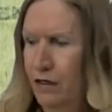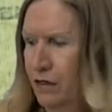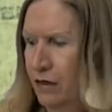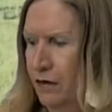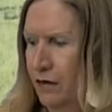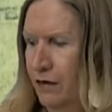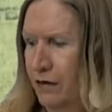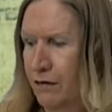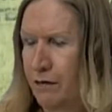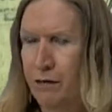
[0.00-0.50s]

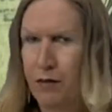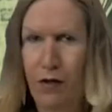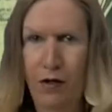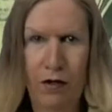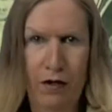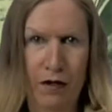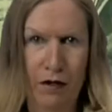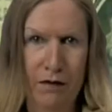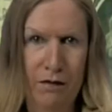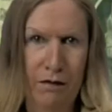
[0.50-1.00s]
the
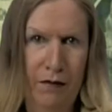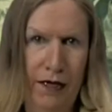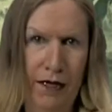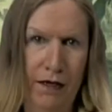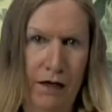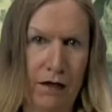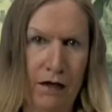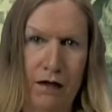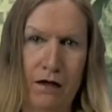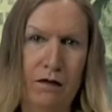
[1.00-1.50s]
bullet
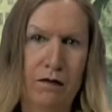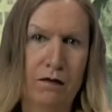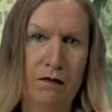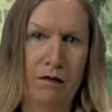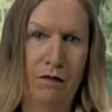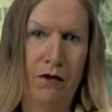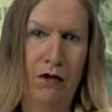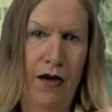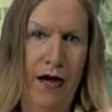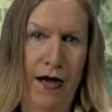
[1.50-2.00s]
made a
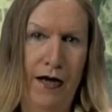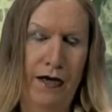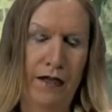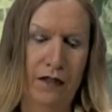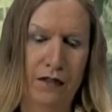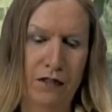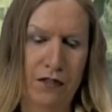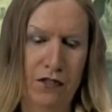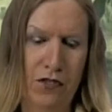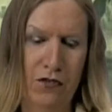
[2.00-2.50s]

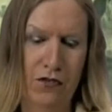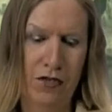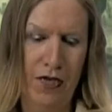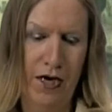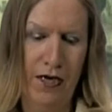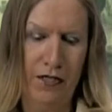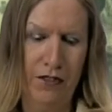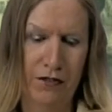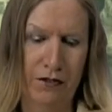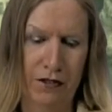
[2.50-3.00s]
miraculous
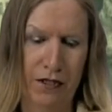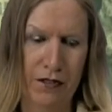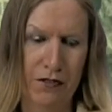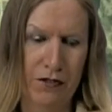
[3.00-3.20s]
trajectory.